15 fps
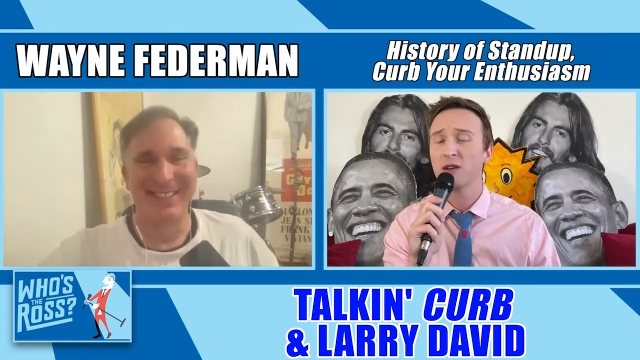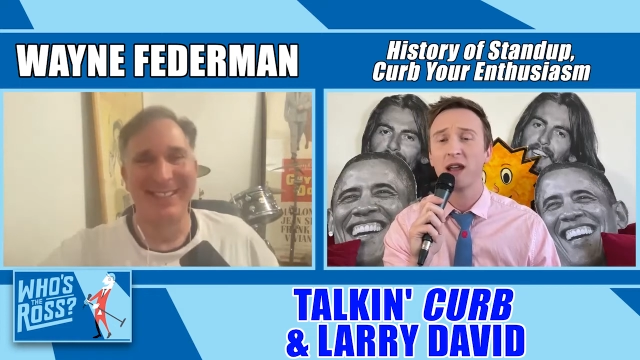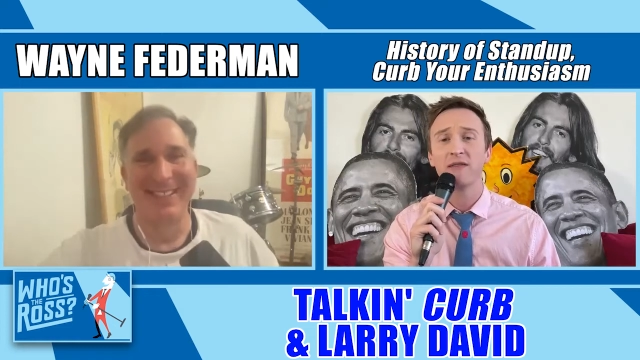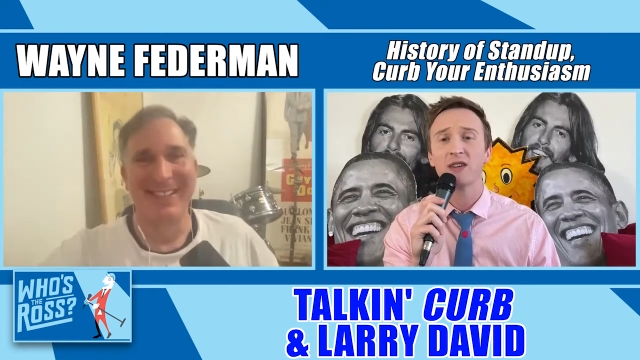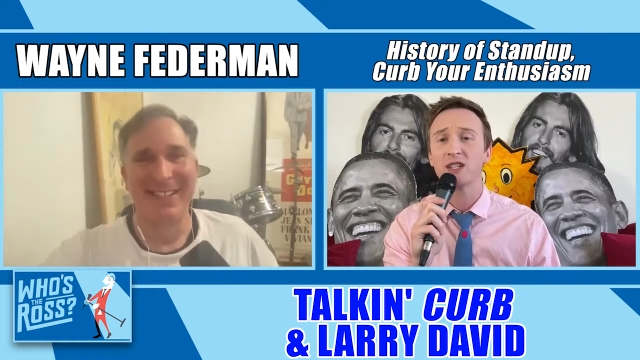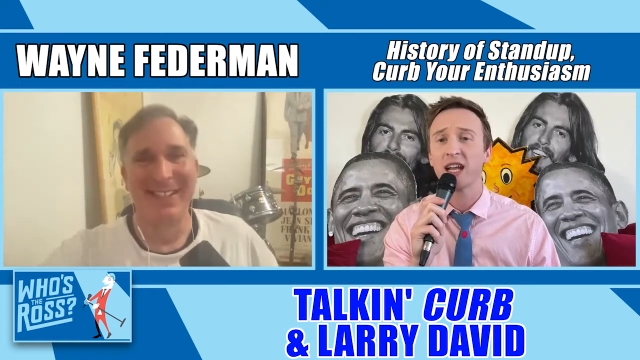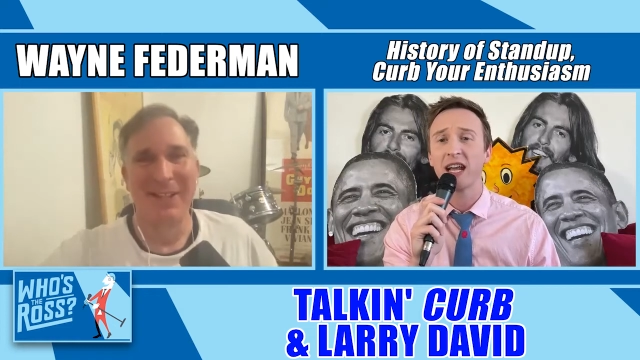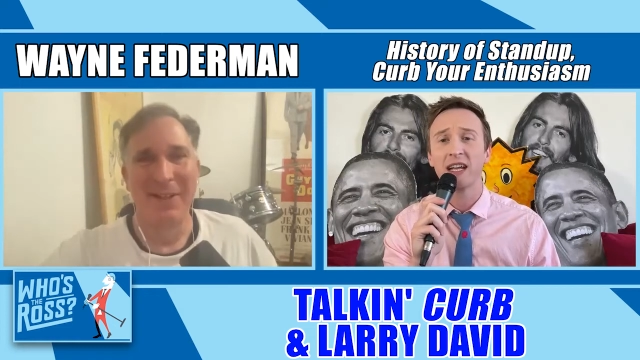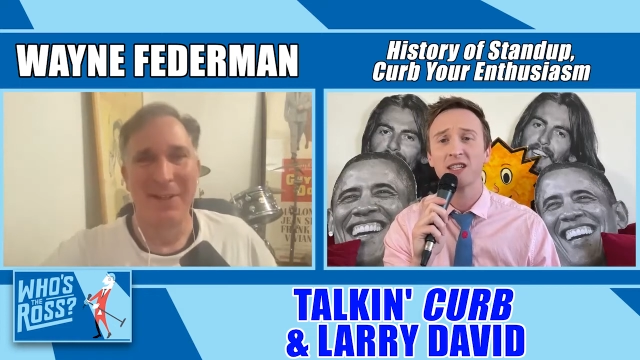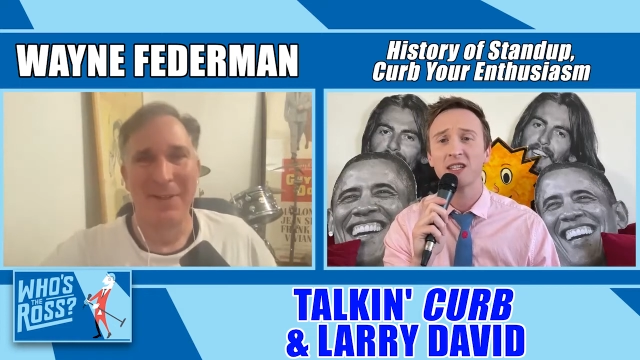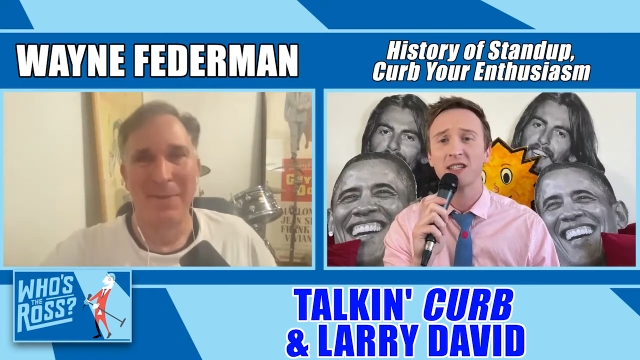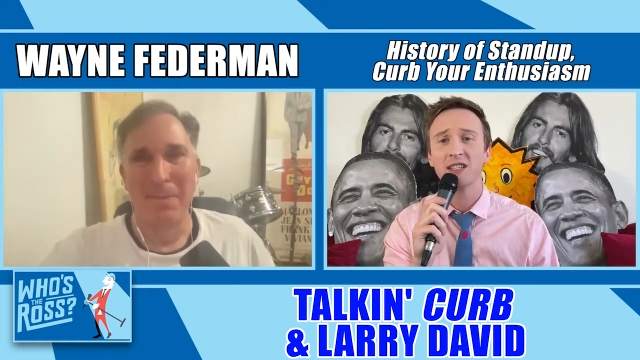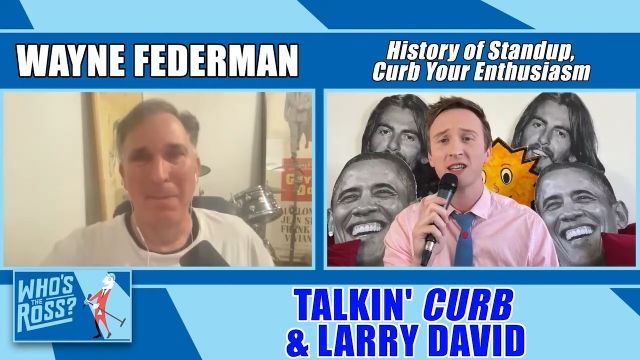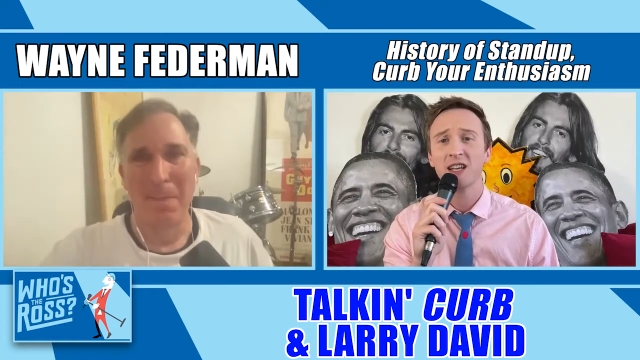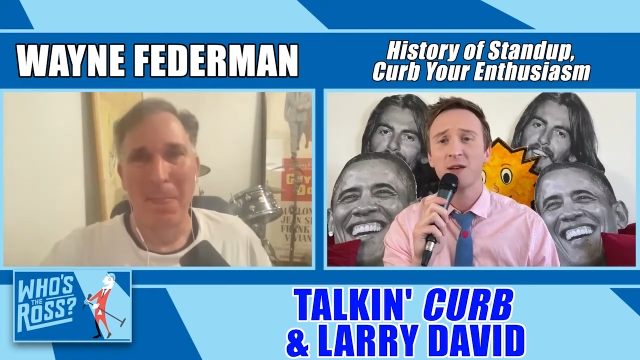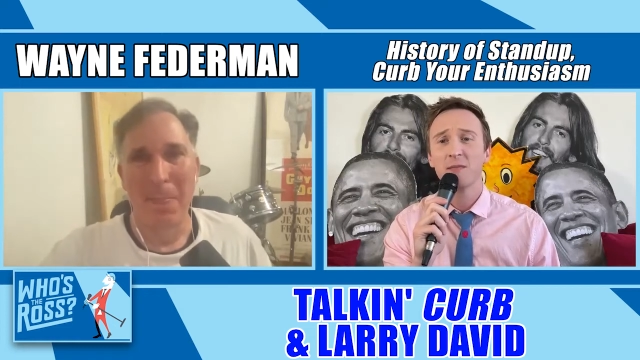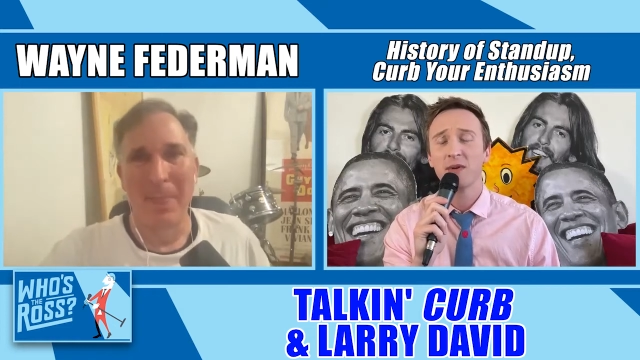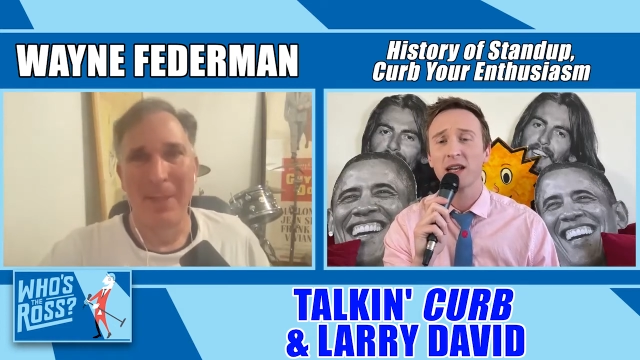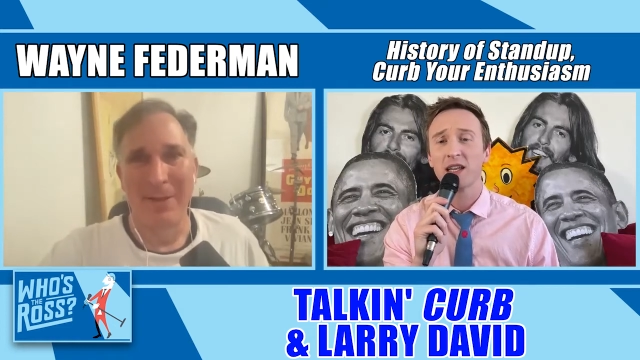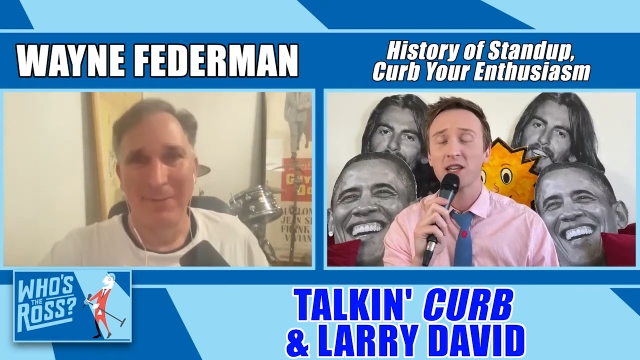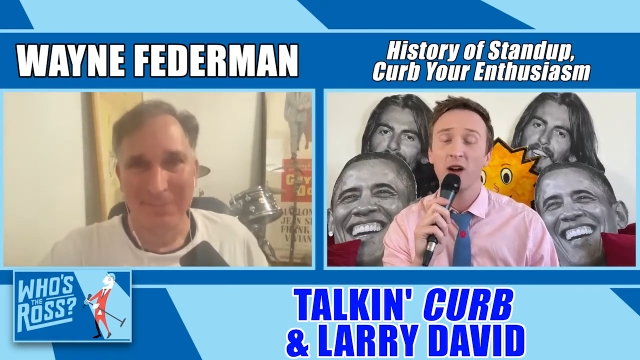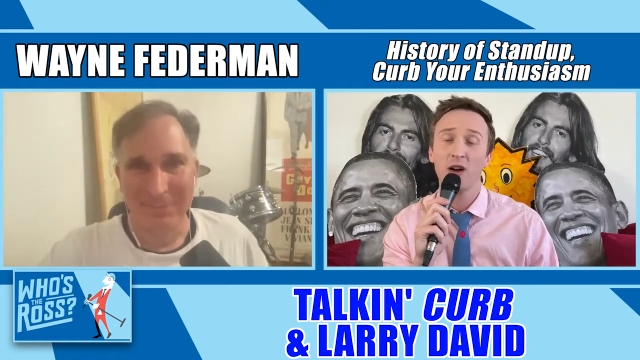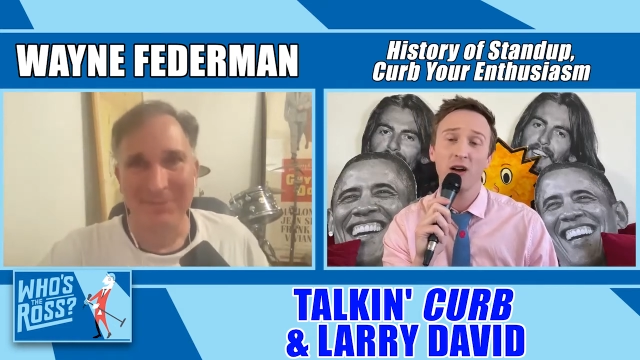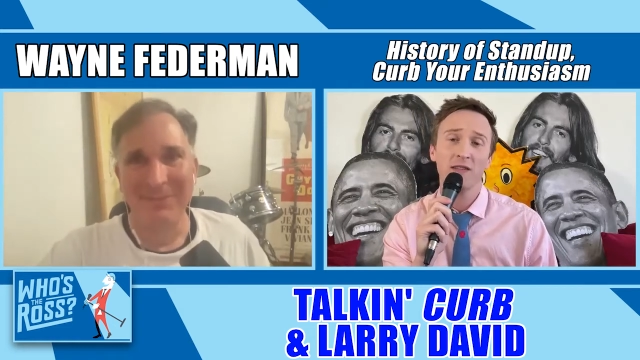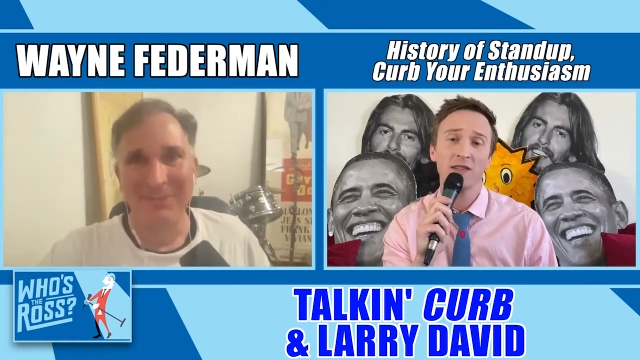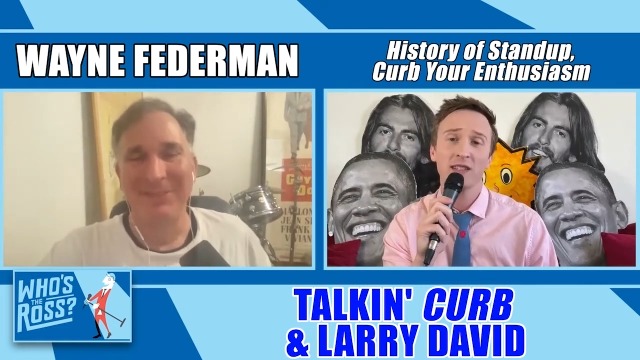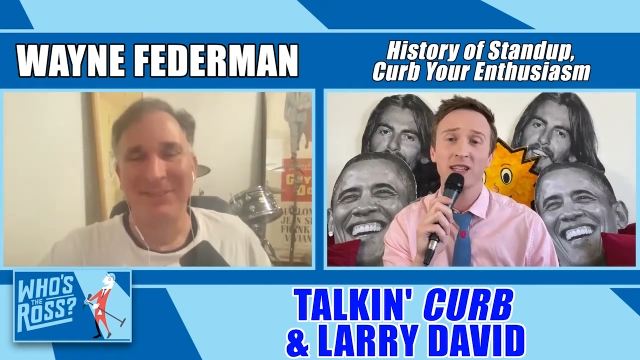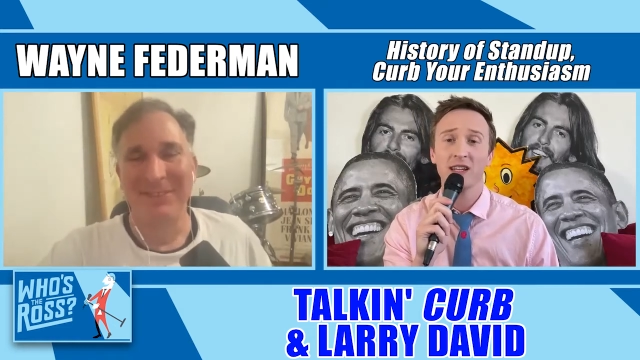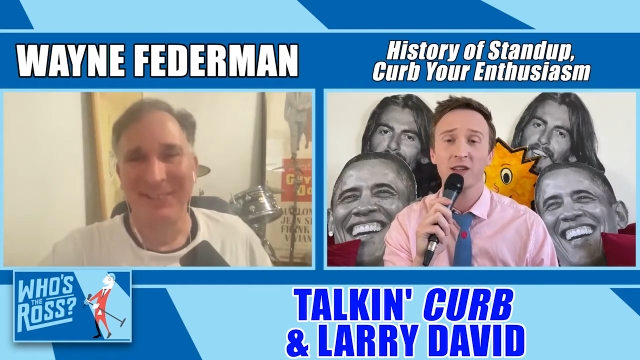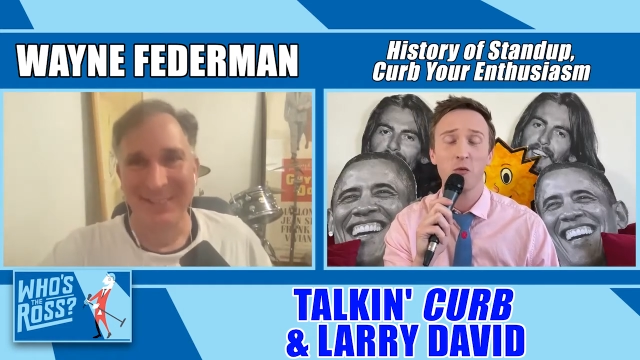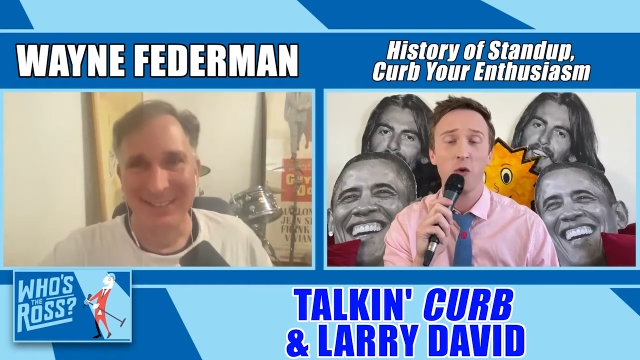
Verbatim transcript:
Speaker 1: never changes. But you know, all of a sudden, he